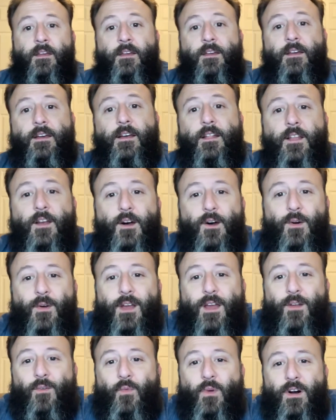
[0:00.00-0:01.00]
Hello
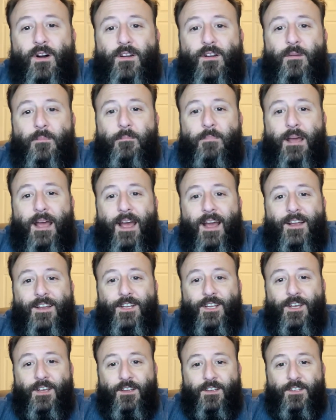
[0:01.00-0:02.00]
and welcome
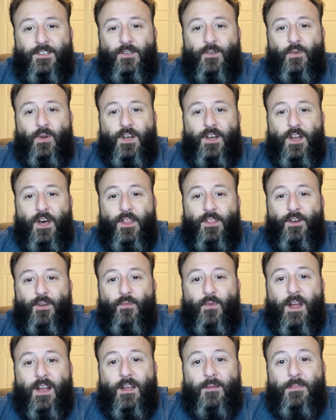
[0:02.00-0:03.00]
back to
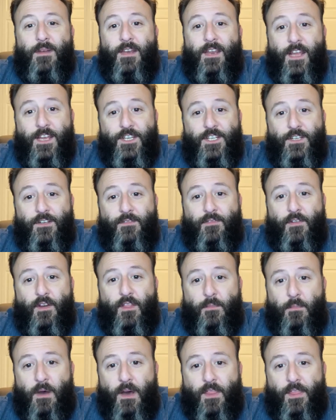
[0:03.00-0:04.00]
another recommendation for
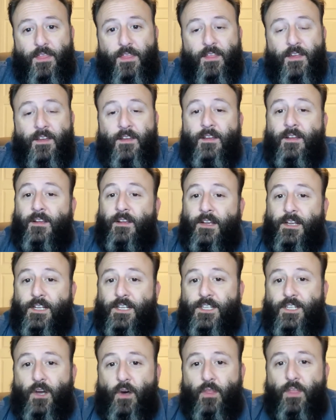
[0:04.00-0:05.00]
the month.
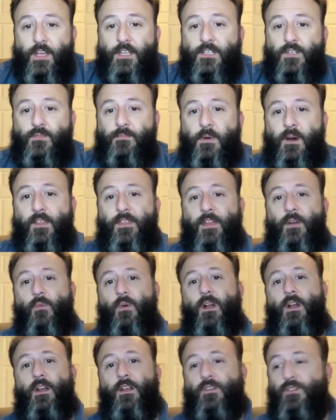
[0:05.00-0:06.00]
So this month I
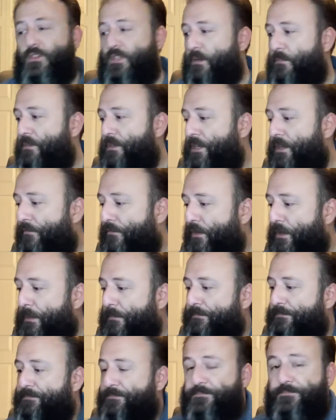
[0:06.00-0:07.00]
wanted to do something
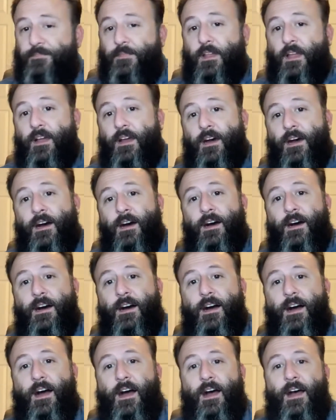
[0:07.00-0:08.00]
different.
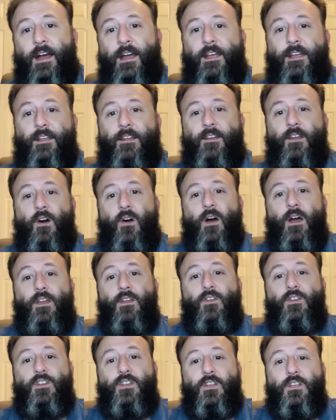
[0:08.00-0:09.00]
I know I
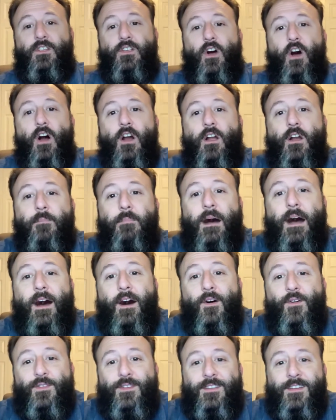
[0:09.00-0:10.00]
usually talk
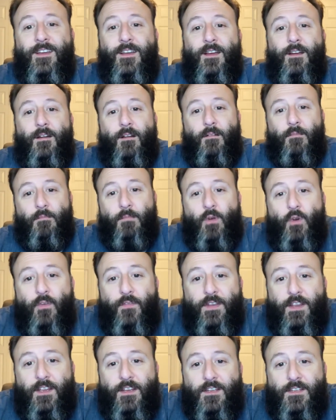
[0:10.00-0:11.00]
about
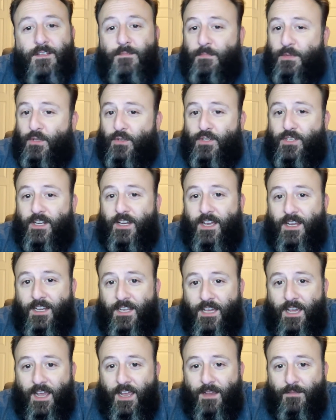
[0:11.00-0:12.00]
movies, music,
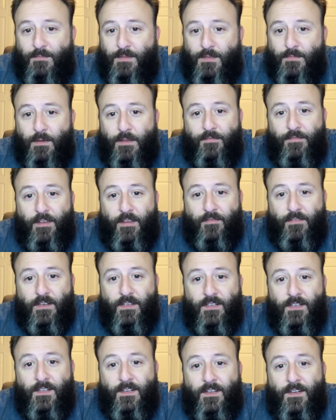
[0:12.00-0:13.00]
and games, my
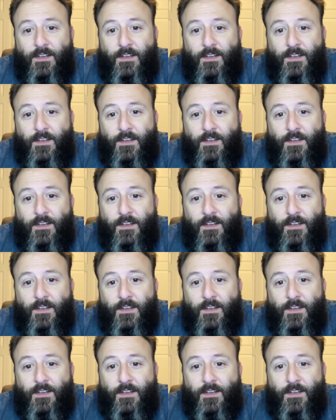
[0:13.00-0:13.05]
favorite.